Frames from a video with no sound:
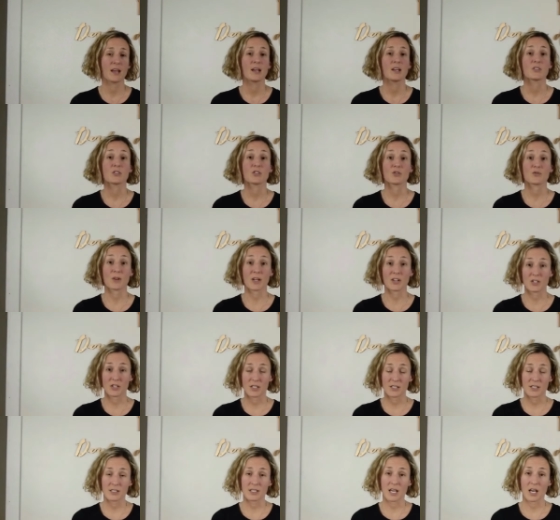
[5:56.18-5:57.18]

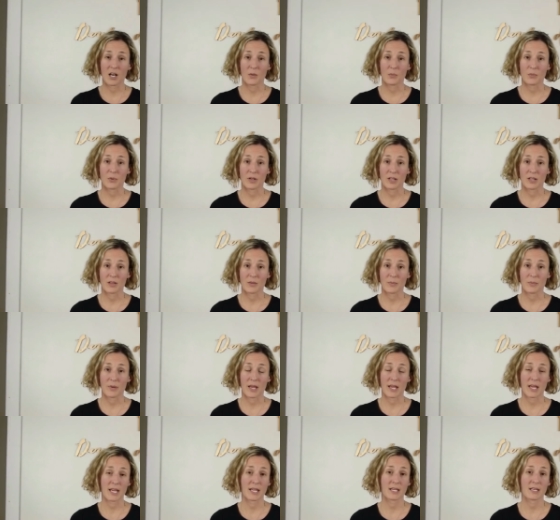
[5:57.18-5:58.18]
stretches to help with
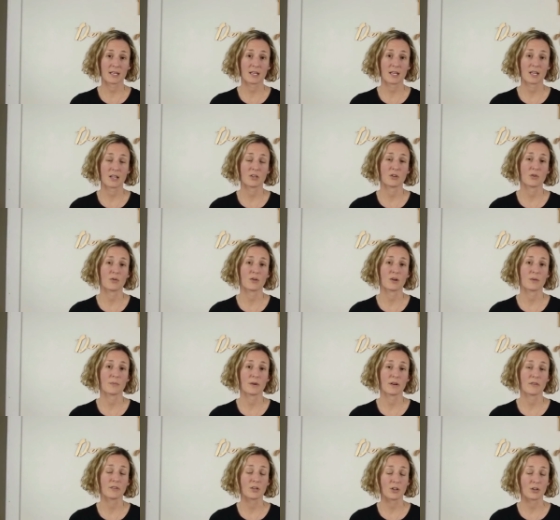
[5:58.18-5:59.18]
pain in your
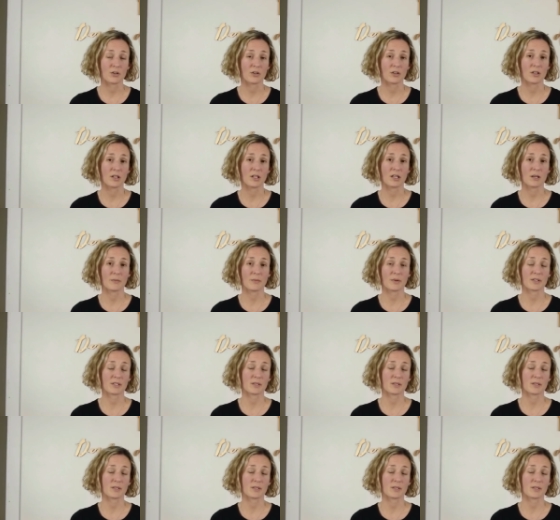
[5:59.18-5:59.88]
pelvic girdle and lumbar